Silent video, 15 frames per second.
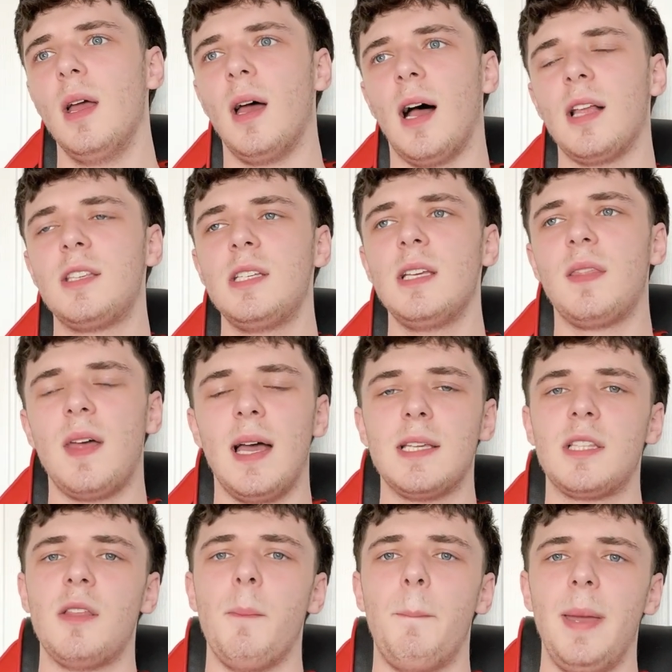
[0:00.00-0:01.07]
I'd say that
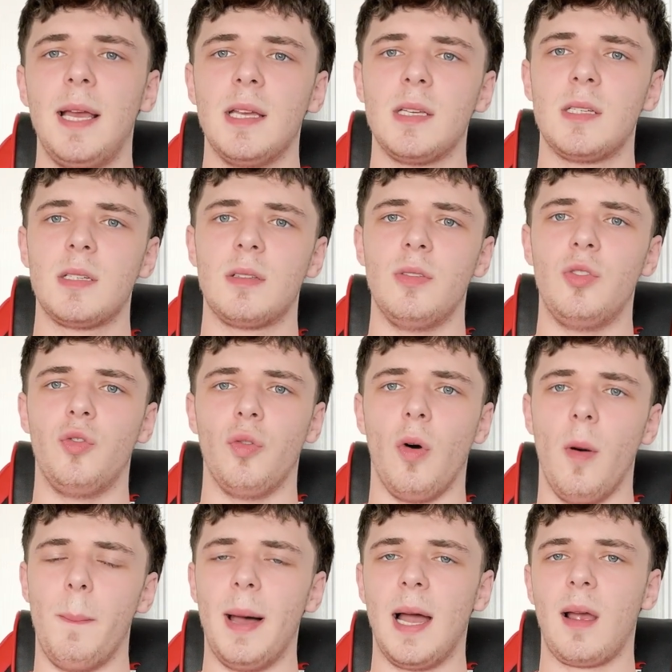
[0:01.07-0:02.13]
is the biggest
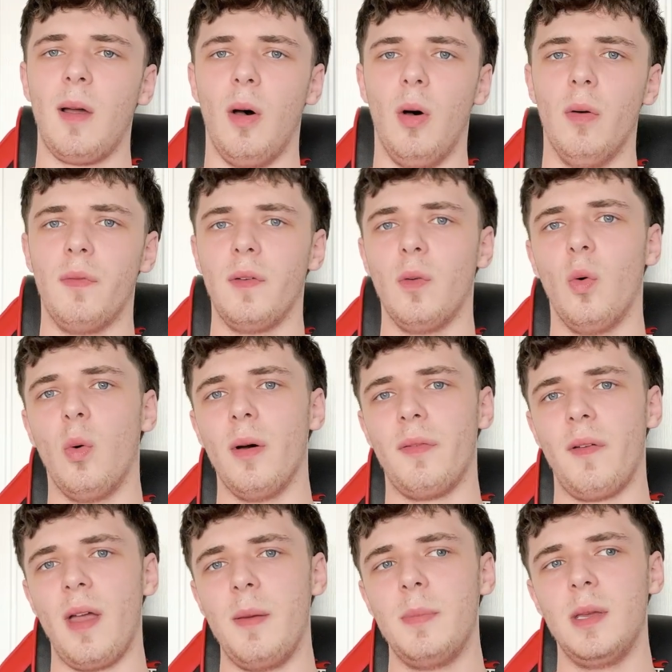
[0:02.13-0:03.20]
drawback of
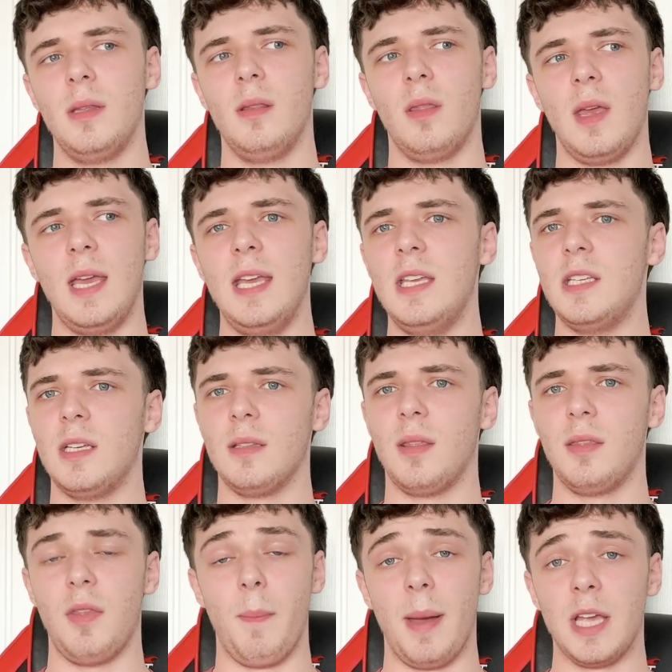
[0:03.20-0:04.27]
OFM, and
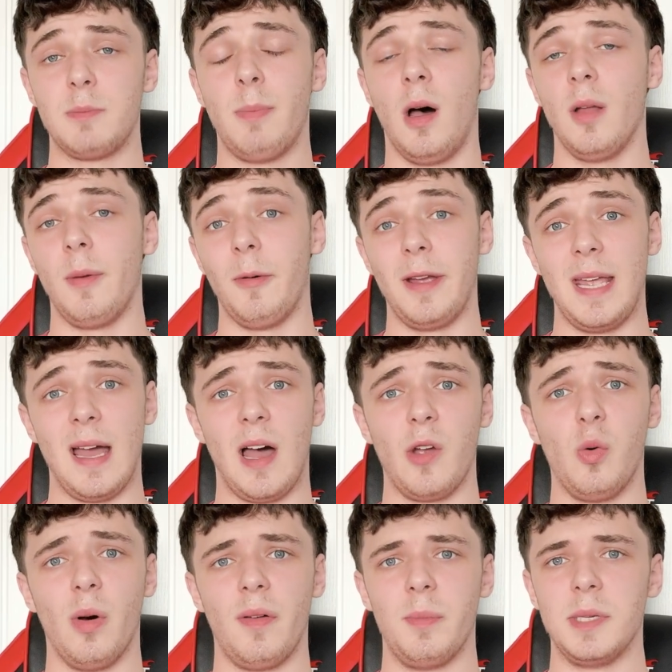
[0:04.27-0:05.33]
the best part of AI
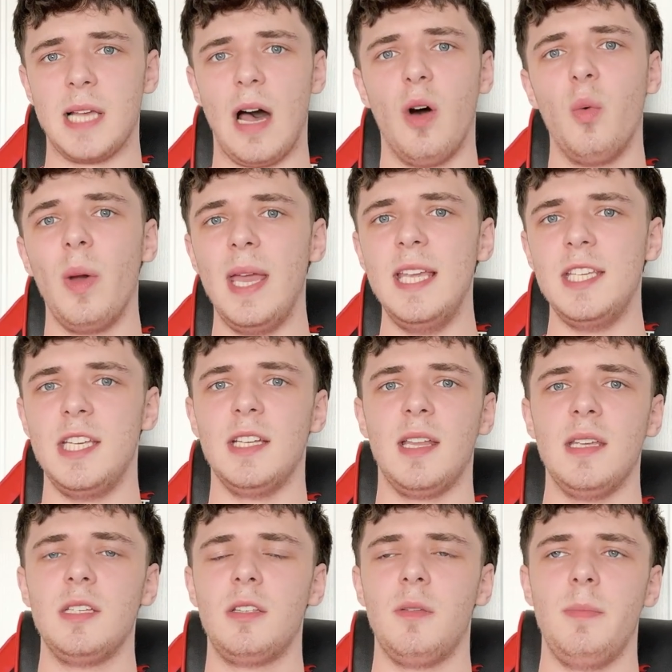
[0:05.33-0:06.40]
OFM is how easy it
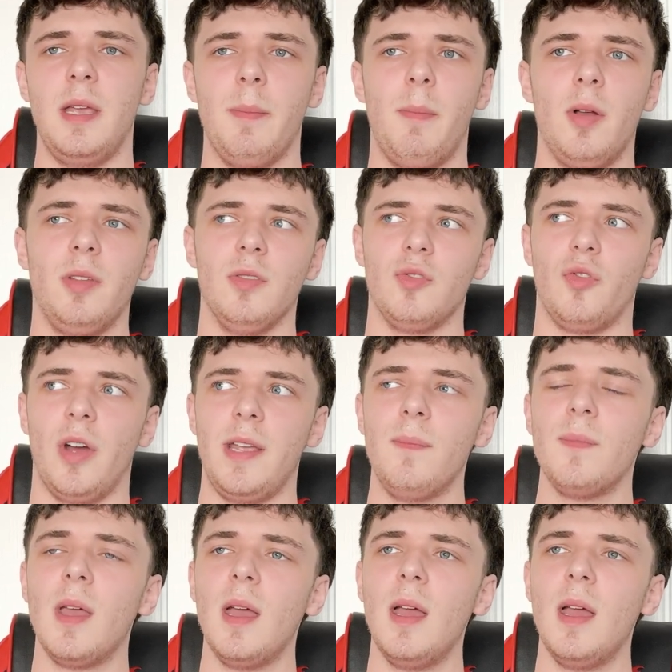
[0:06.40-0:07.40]
is to make models, right?